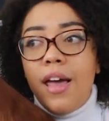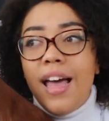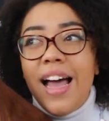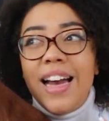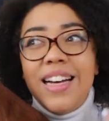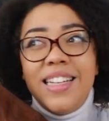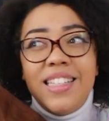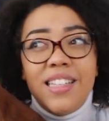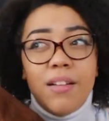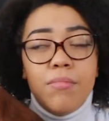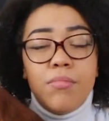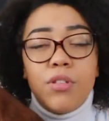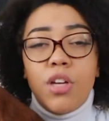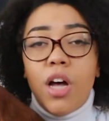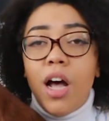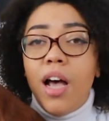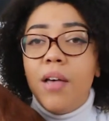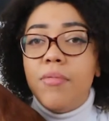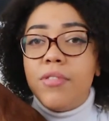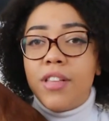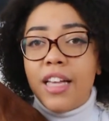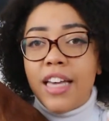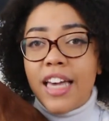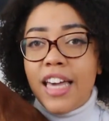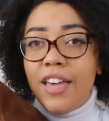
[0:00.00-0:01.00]
And
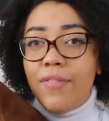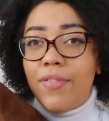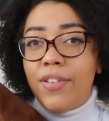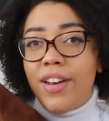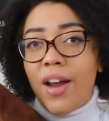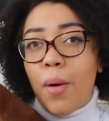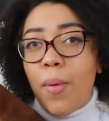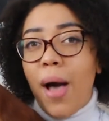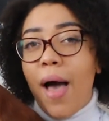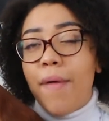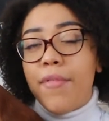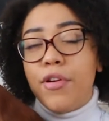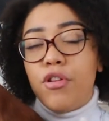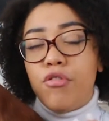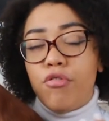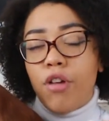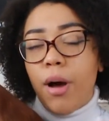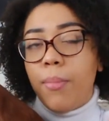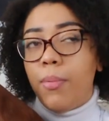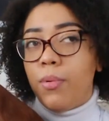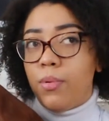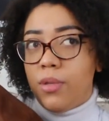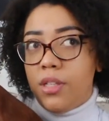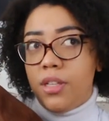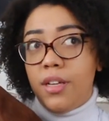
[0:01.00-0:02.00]
sometimes like even we're having
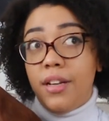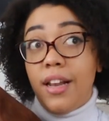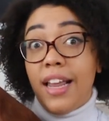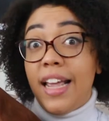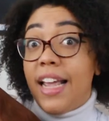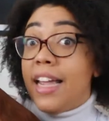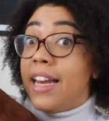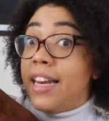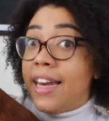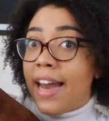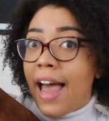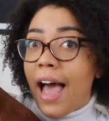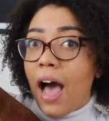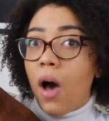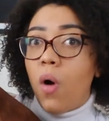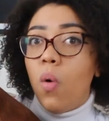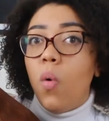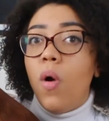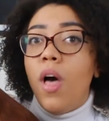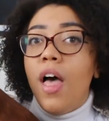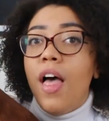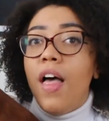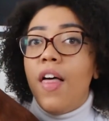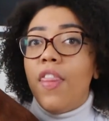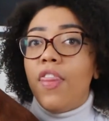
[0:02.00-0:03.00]
troubles like
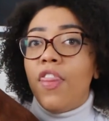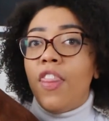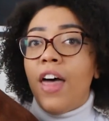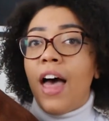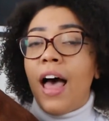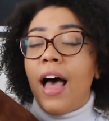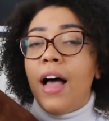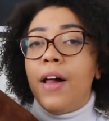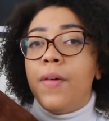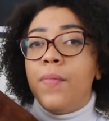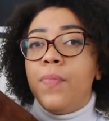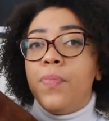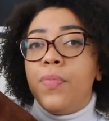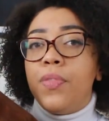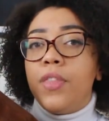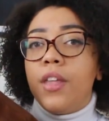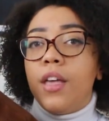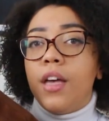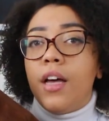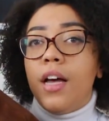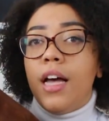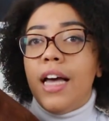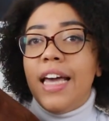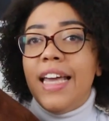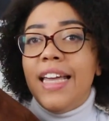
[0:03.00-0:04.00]
now that
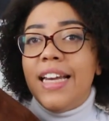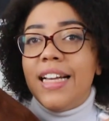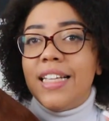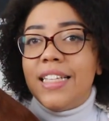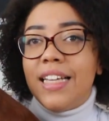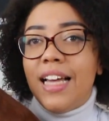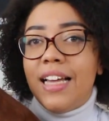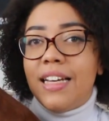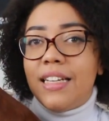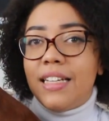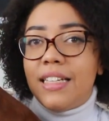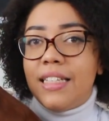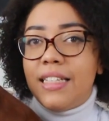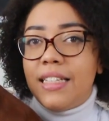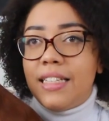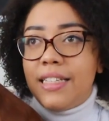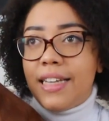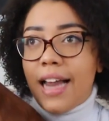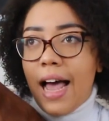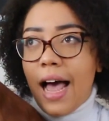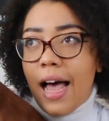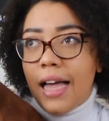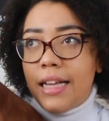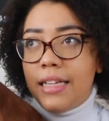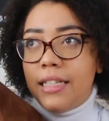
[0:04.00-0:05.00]
he doesn't
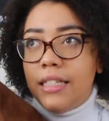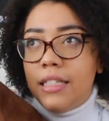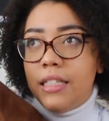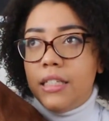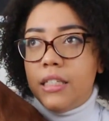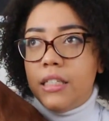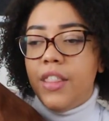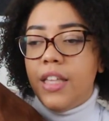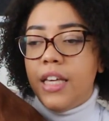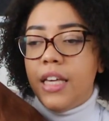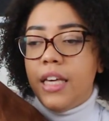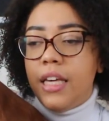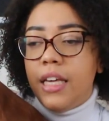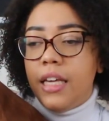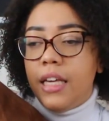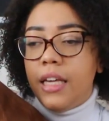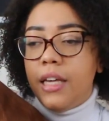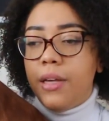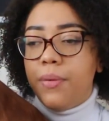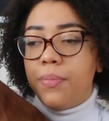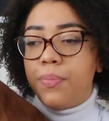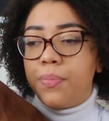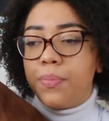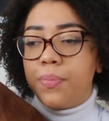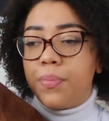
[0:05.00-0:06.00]
understand
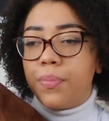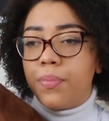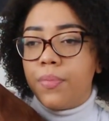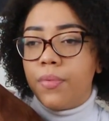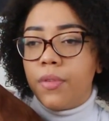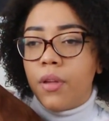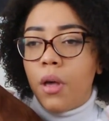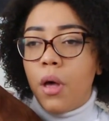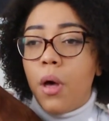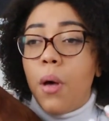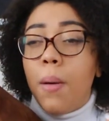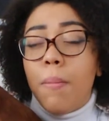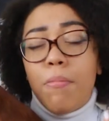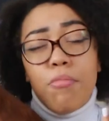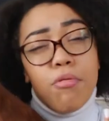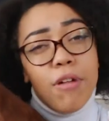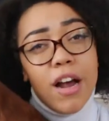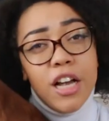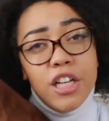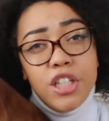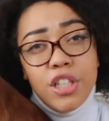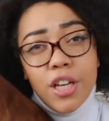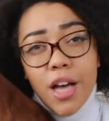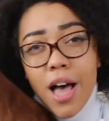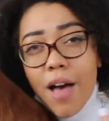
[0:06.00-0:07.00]
the
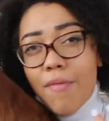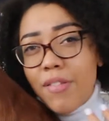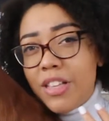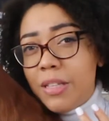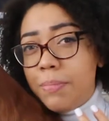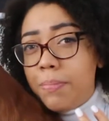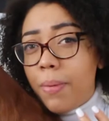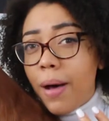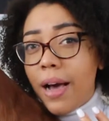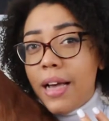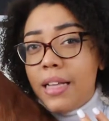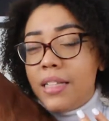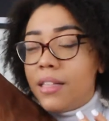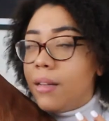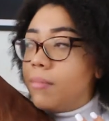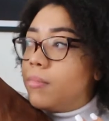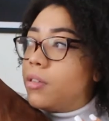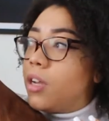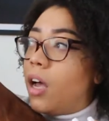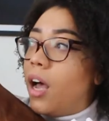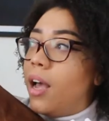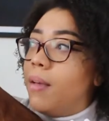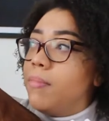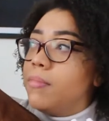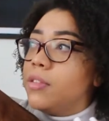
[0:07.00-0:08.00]
pressure of his bite
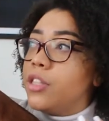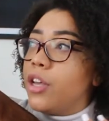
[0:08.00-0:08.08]
sometimes.